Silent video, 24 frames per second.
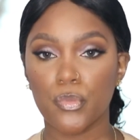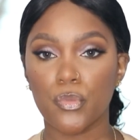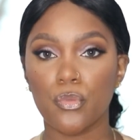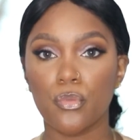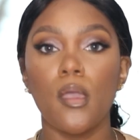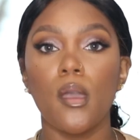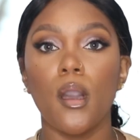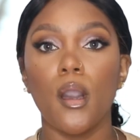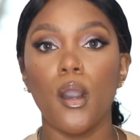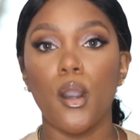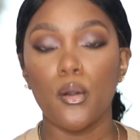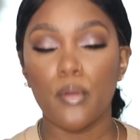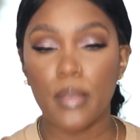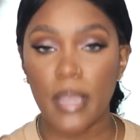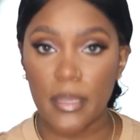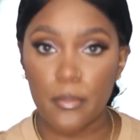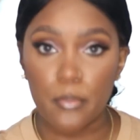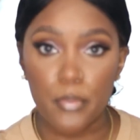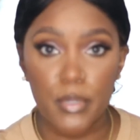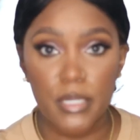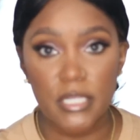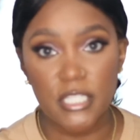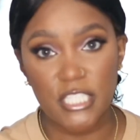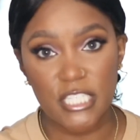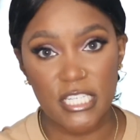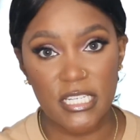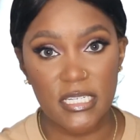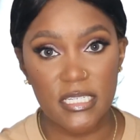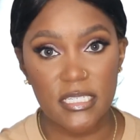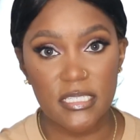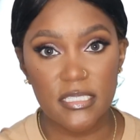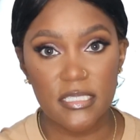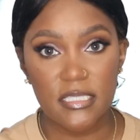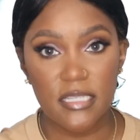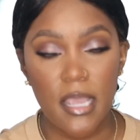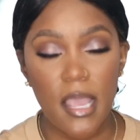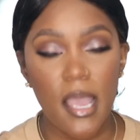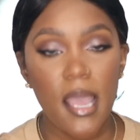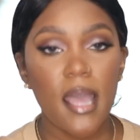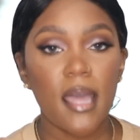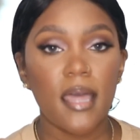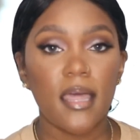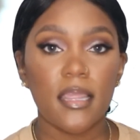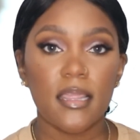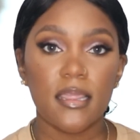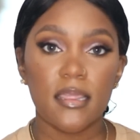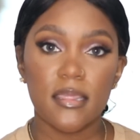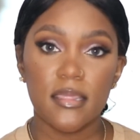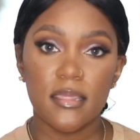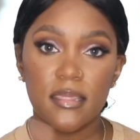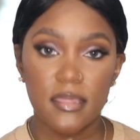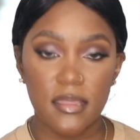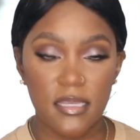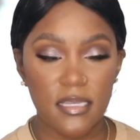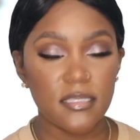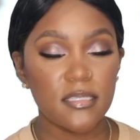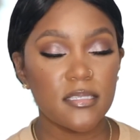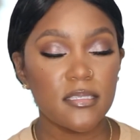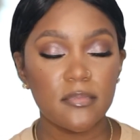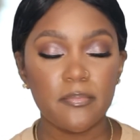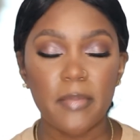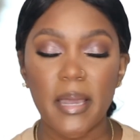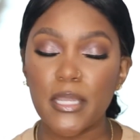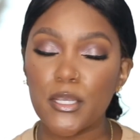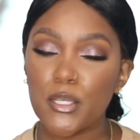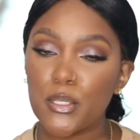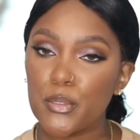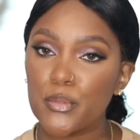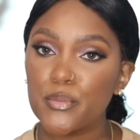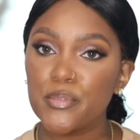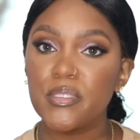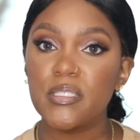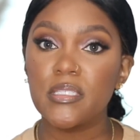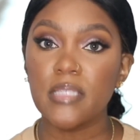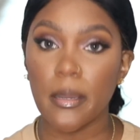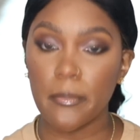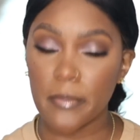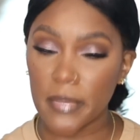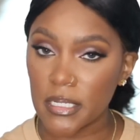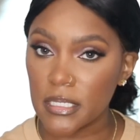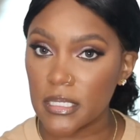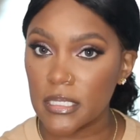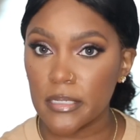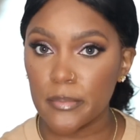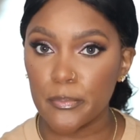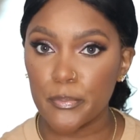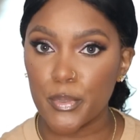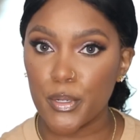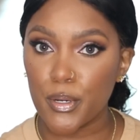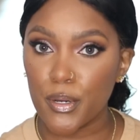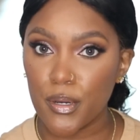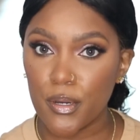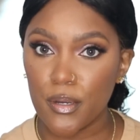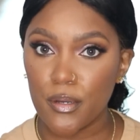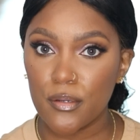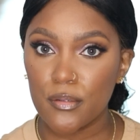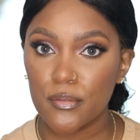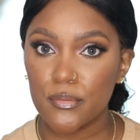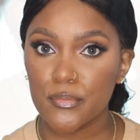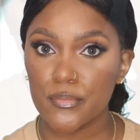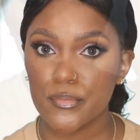Okay, Bridget, this is my new summer lip, girl.